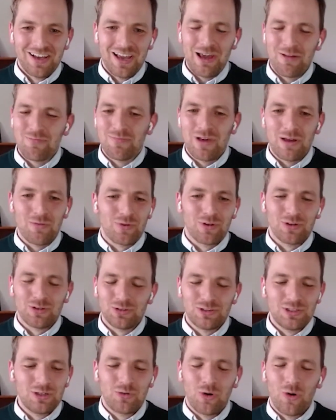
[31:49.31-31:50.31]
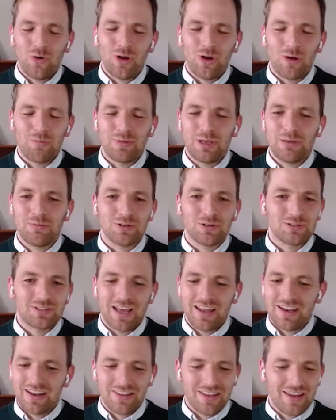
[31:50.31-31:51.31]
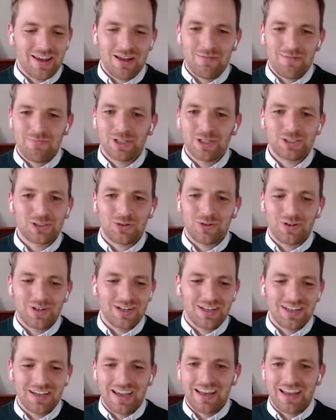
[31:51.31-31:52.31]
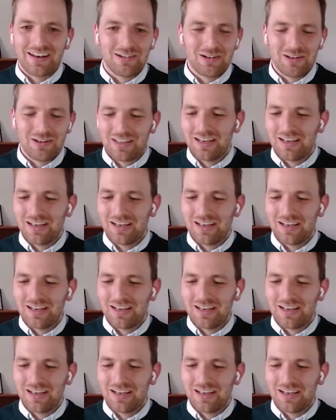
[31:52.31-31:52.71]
And when you see grown-up people standing there measuring and